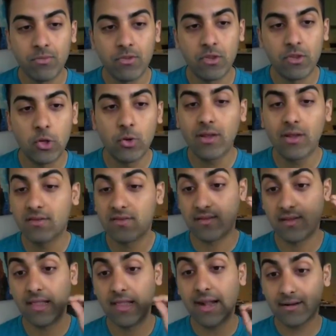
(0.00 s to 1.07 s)
you can
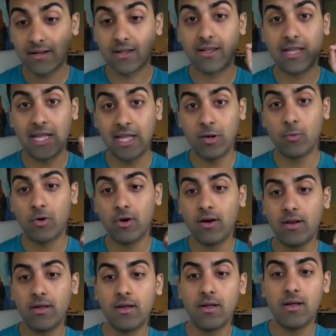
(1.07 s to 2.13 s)
select a
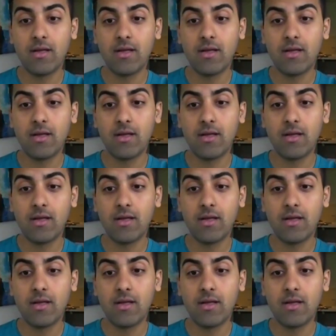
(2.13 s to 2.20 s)
keyword